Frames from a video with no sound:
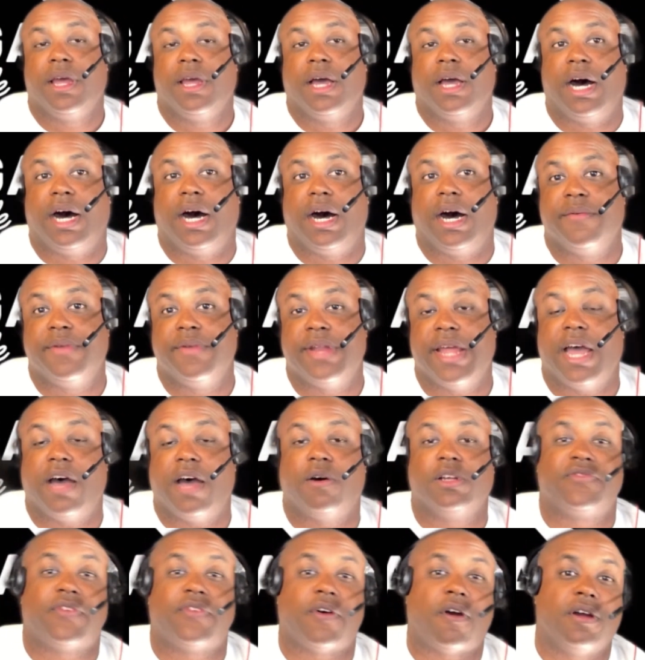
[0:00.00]
Now,
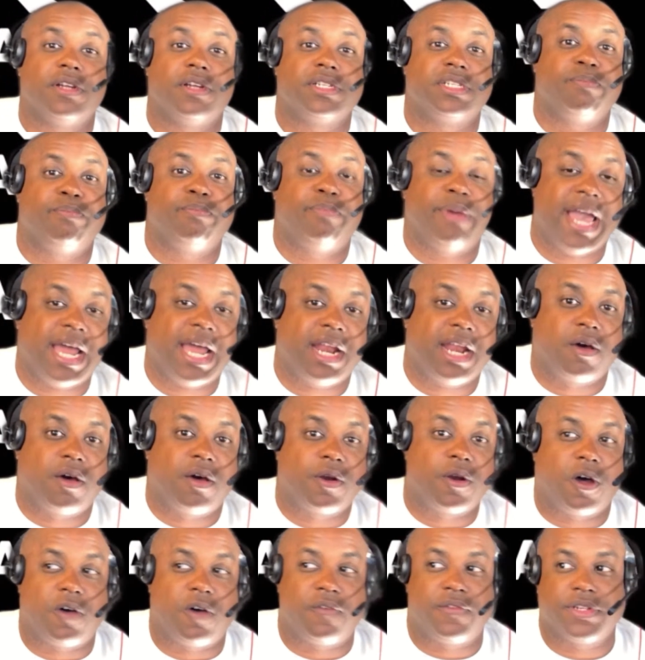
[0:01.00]
as far as a bad loan
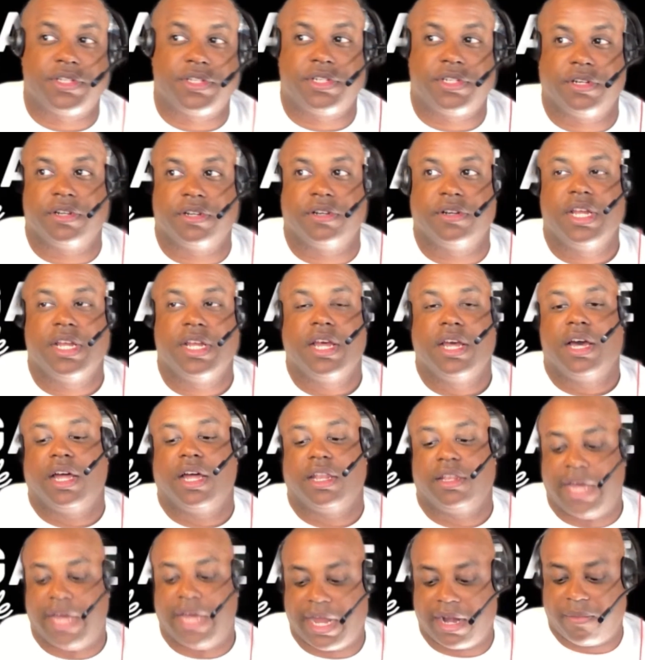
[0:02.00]
officer, a
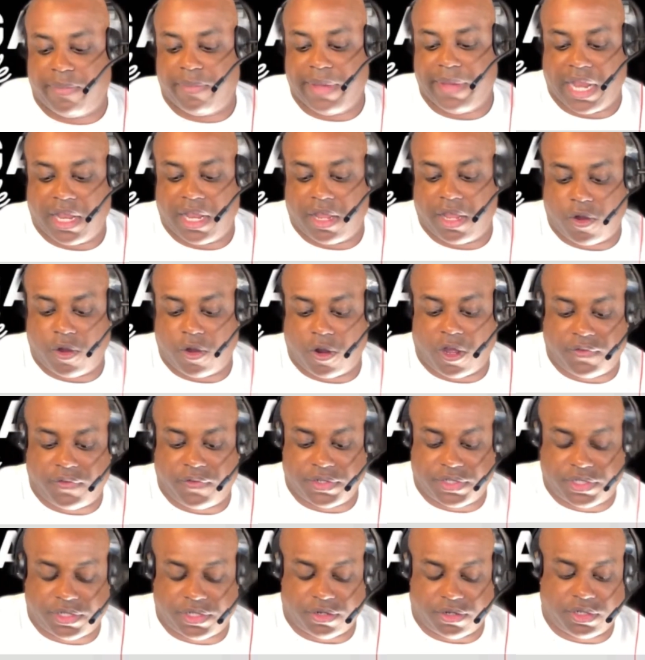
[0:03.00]
lot of bad loan
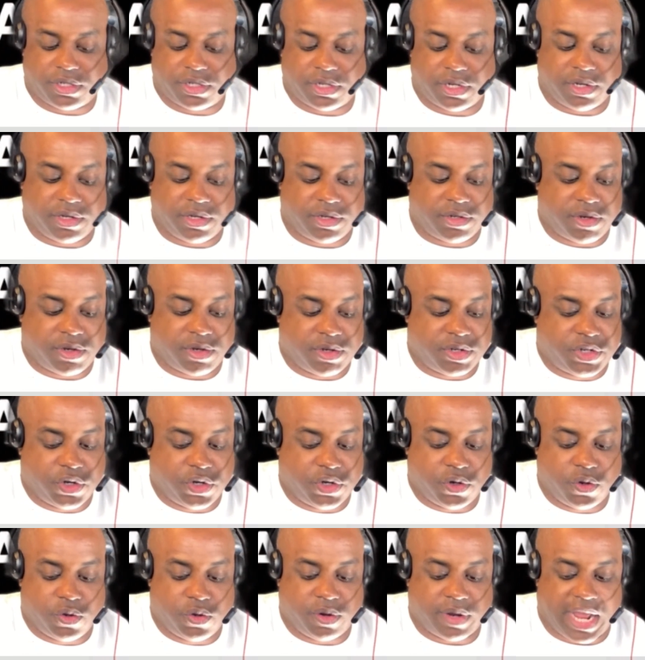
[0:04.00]
officers
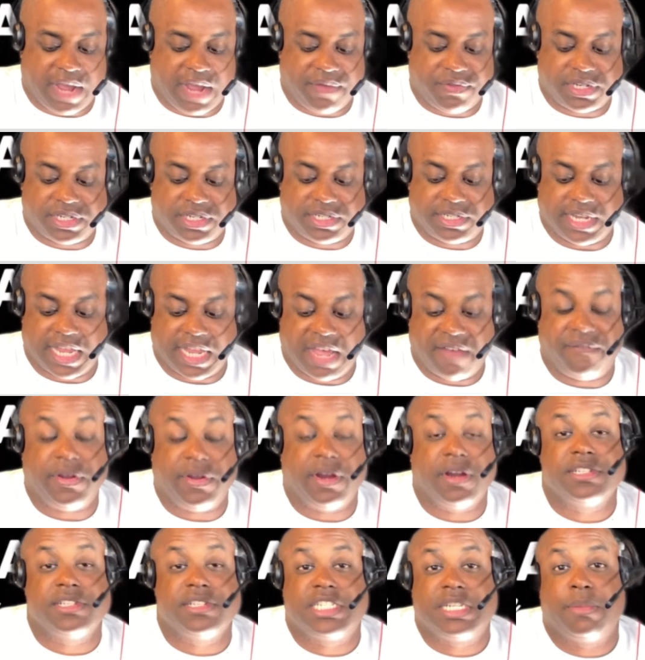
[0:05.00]
do have
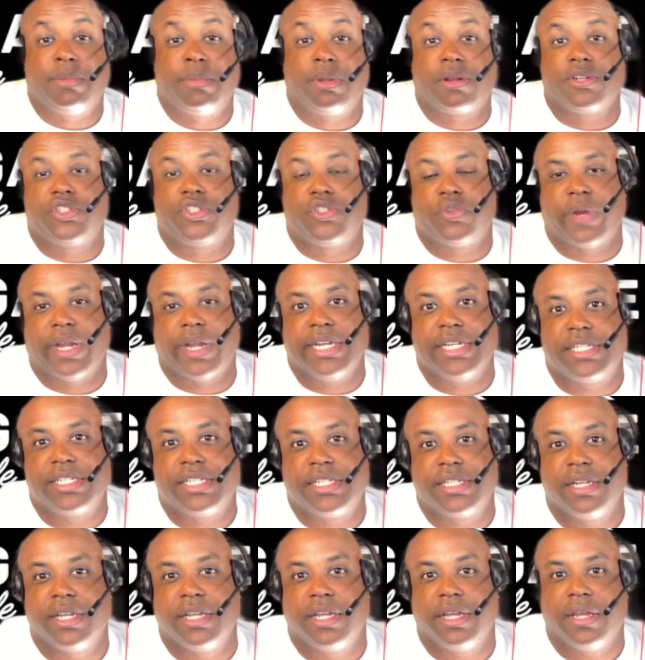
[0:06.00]
very similar
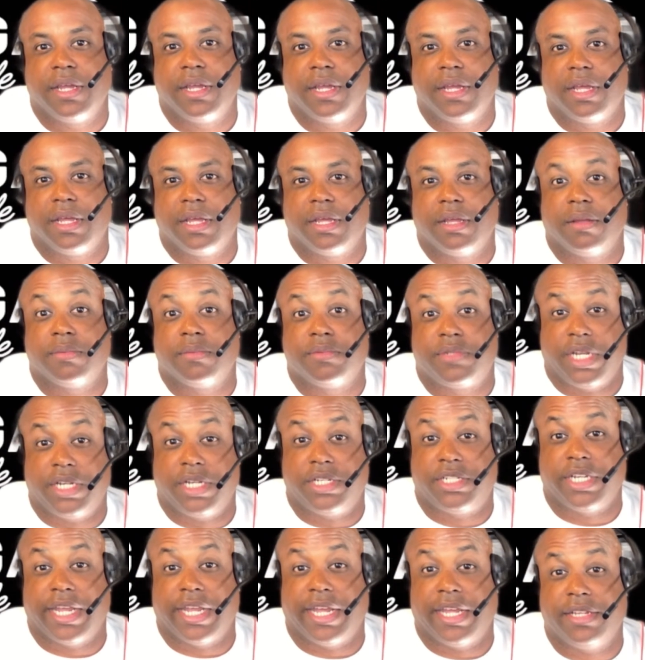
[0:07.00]
traits,
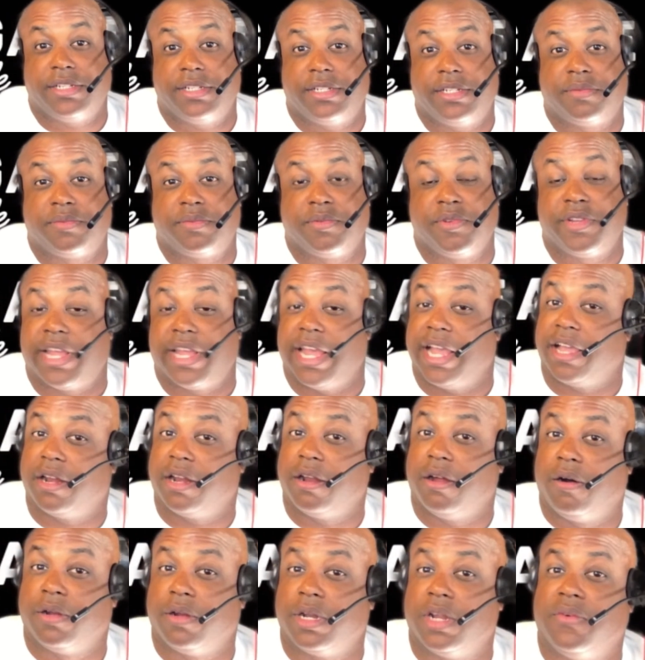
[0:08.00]
such as you can't get a
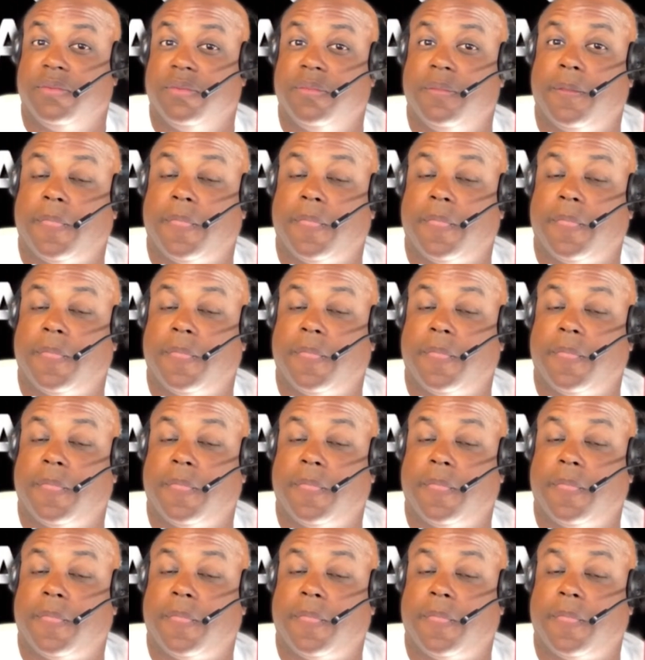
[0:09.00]
hold of them,